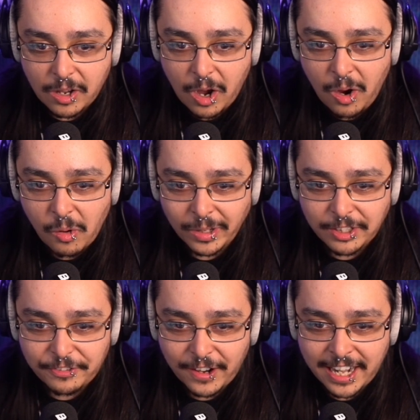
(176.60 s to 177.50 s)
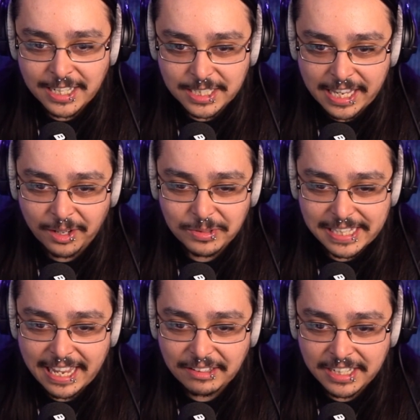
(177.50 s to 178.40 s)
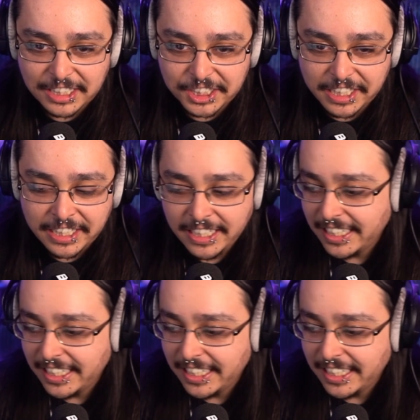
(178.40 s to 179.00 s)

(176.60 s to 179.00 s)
Oh, what the fuck kind of kick was that? It was kind of shitty.